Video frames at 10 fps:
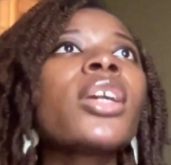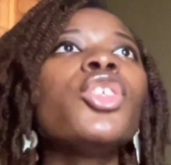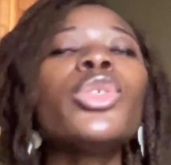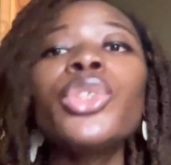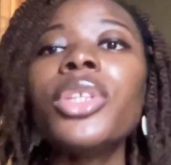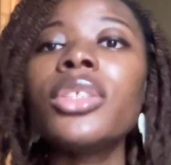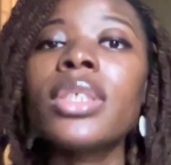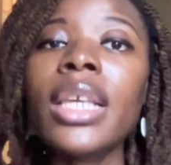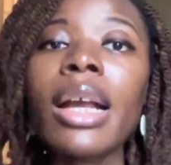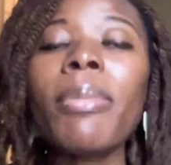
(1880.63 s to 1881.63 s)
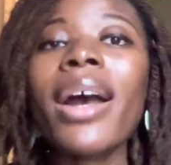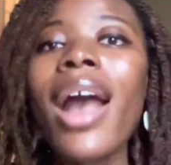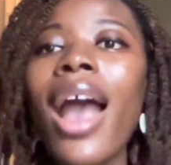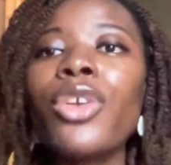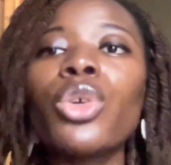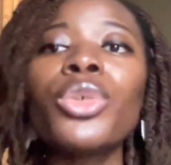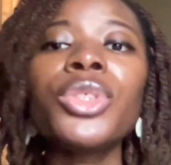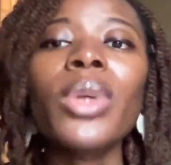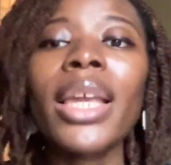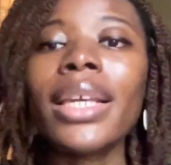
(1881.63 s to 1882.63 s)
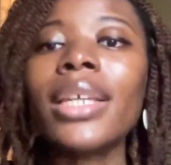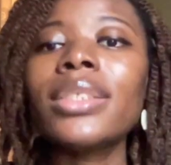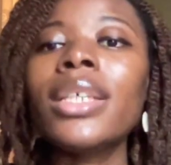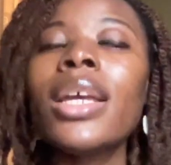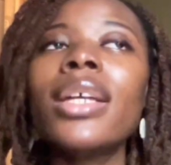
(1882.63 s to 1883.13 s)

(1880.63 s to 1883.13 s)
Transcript: You also need to think about how you're going to engage